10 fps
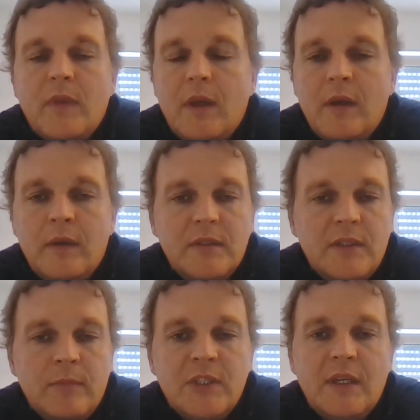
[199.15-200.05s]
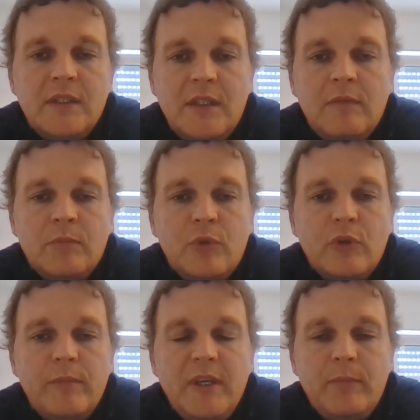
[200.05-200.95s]
in some states even
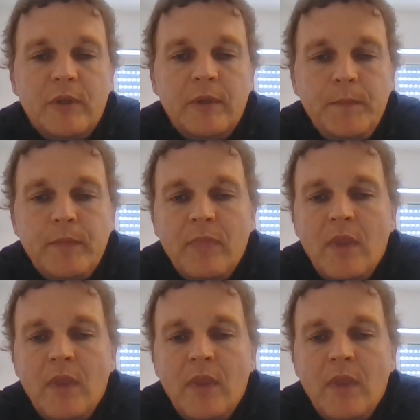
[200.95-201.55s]
more people.